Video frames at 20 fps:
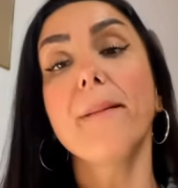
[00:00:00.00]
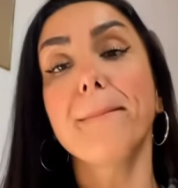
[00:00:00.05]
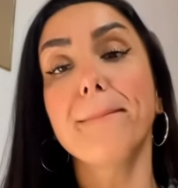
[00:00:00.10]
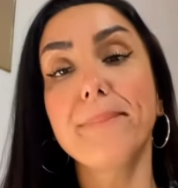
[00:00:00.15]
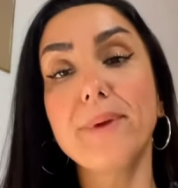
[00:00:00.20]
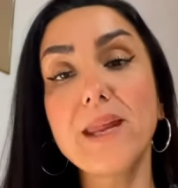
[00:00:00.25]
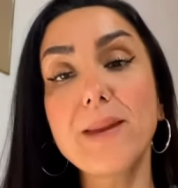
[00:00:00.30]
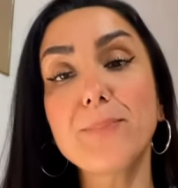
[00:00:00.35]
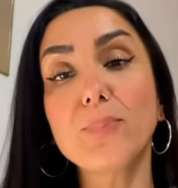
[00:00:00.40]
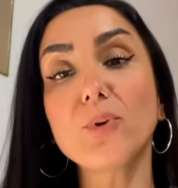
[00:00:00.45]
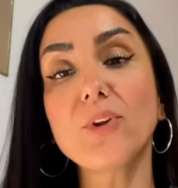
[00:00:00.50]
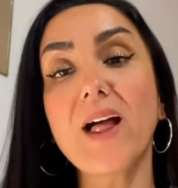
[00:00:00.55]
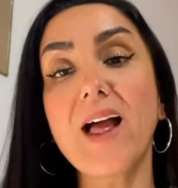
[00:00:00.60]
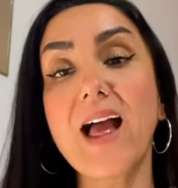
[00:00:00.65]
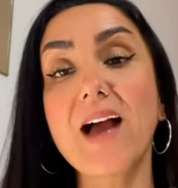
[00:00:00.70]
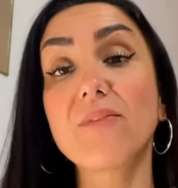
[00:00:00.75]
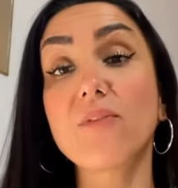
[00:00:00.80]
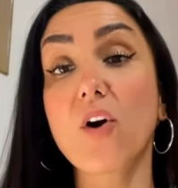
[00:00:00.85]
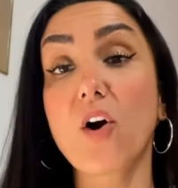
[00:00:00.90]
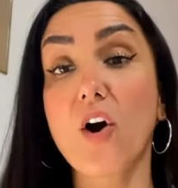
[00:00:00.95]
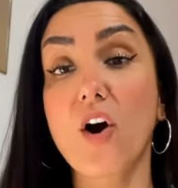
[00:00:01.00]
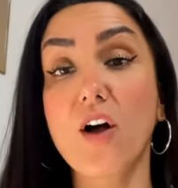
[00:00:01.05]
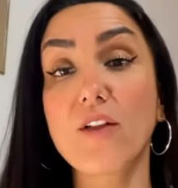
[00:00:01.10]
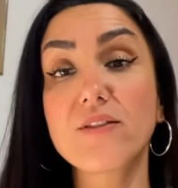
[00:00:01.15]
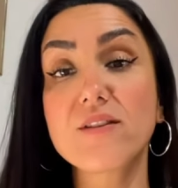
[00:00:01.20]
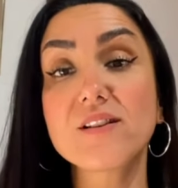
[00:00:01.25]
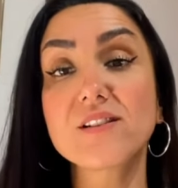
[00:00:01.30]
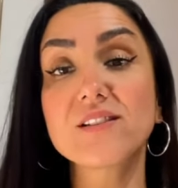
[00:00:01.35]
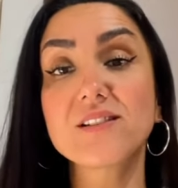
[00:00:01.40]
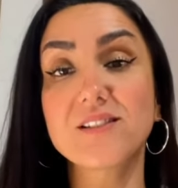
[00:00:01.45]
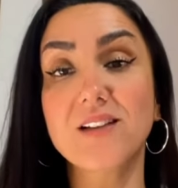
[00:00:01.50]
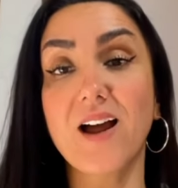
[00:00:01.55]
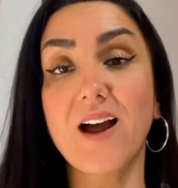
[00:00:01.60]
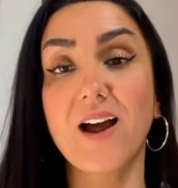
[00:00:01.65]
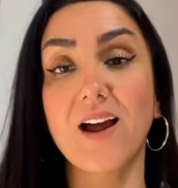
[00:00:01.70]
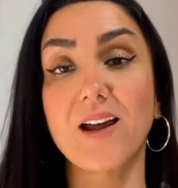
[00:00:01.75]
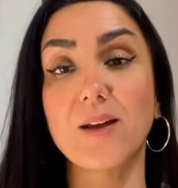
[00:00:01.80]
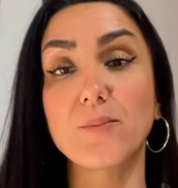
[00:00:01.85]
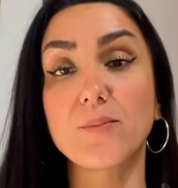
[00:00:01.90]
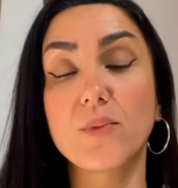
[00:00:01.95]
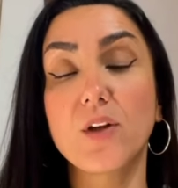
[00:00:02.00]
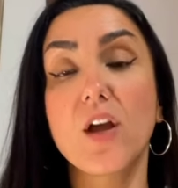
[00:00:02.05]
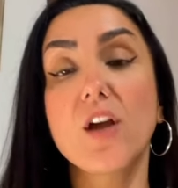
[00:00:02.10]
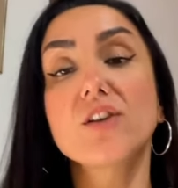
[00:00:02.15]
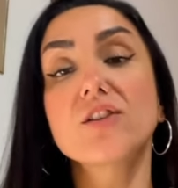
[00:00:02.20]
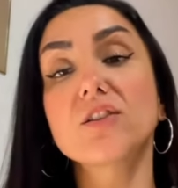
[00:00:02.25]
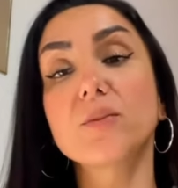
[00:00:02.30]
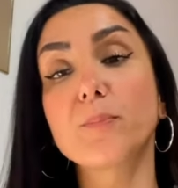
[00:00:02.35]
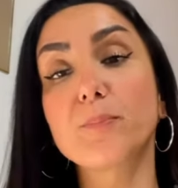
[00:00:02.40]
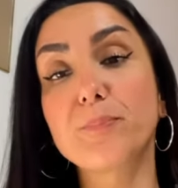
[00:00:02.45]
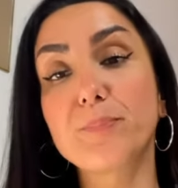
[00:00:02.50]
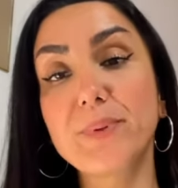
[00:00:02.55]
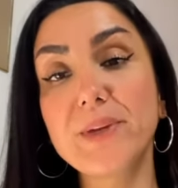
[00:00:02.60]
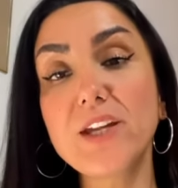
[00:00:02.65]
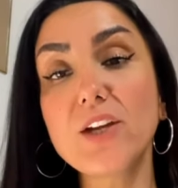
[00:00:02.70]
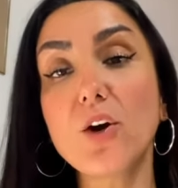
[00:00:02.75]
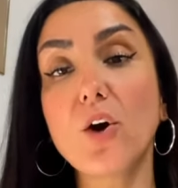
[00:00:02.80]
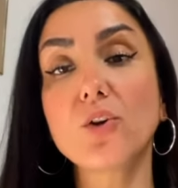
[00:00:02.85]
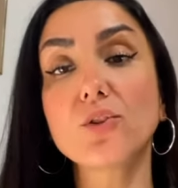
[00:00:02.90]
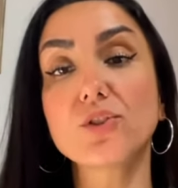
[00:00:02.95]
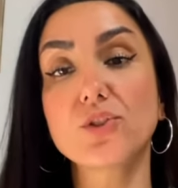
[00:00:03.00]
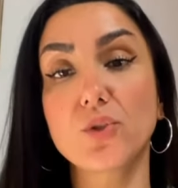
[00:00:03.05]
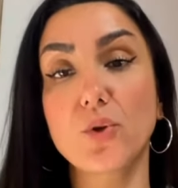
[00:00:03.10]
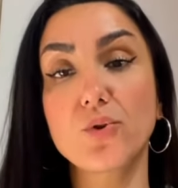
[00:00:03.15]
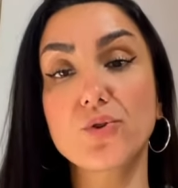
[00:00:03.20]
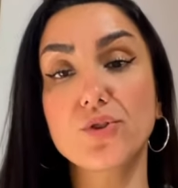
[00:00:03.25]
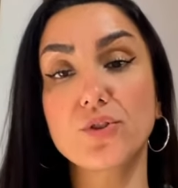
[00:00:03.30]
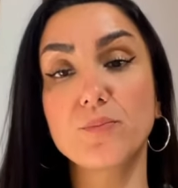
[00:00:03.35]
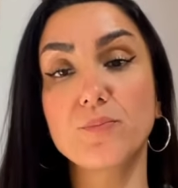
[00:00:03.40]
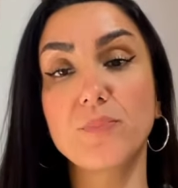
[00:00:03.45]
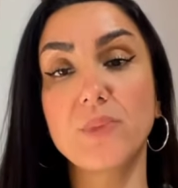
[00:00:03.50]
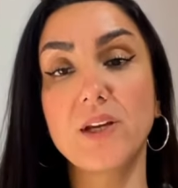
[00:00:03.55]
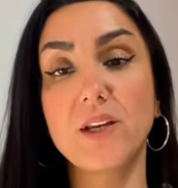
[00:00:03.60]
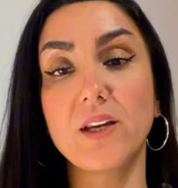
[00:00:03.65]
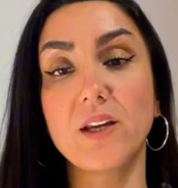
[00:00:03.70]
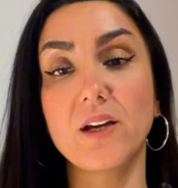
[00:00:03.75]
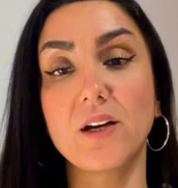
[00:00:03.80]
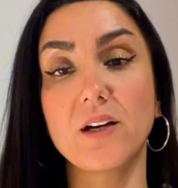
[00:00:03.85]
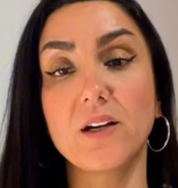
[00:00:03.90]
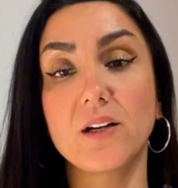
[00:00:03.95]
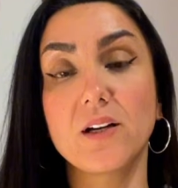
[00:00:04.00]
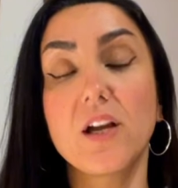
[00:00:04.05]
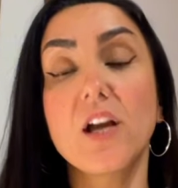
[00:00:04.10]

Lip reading: People have all this time to be on social media.